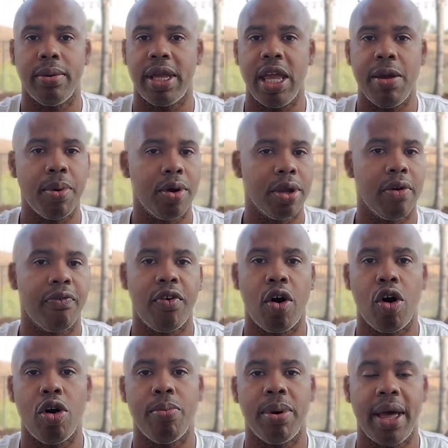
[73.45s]
keep it on your
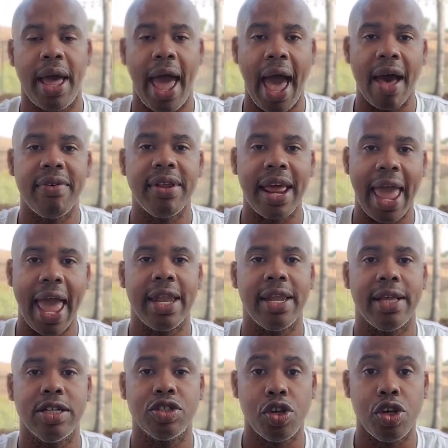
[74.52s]
phone, but have it handy
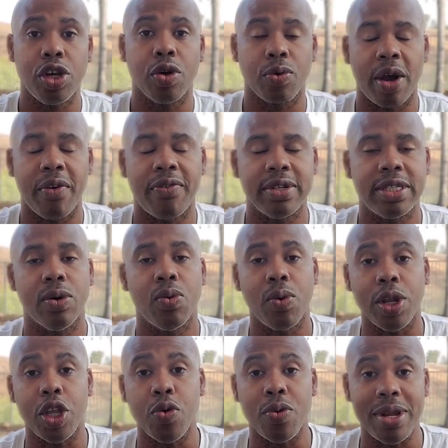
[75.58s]
so you can reference it
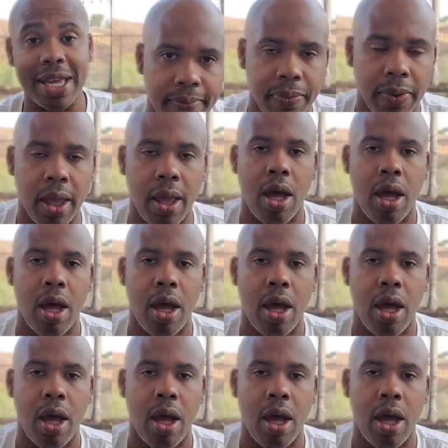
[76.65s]
when you need it.